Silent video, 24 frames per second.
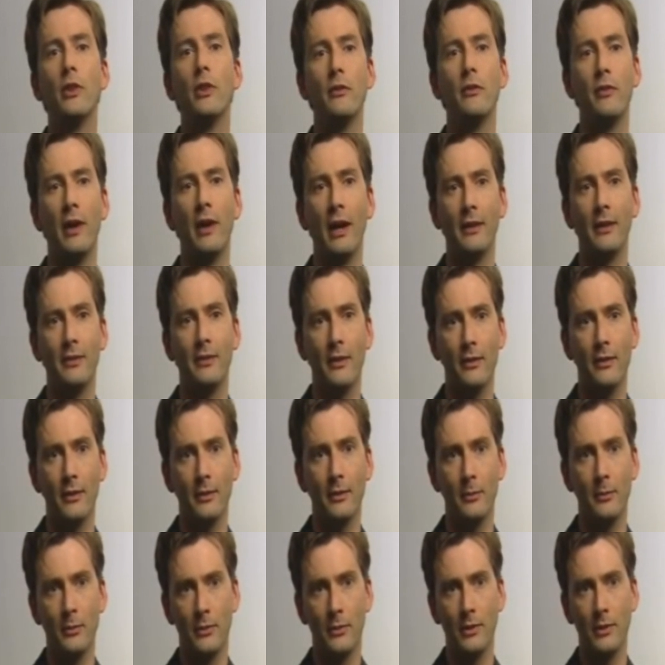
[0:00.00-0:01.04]
over the fact that
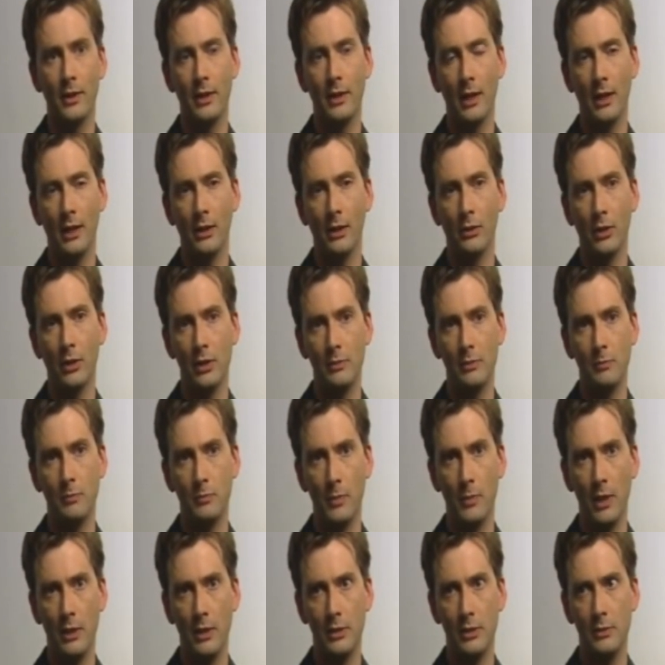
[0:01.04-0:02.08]
the dialogue
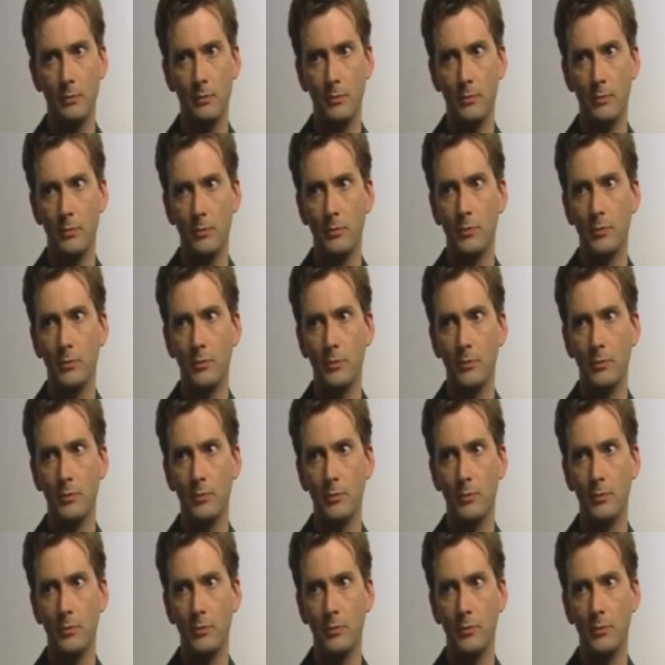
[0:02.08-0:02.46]
is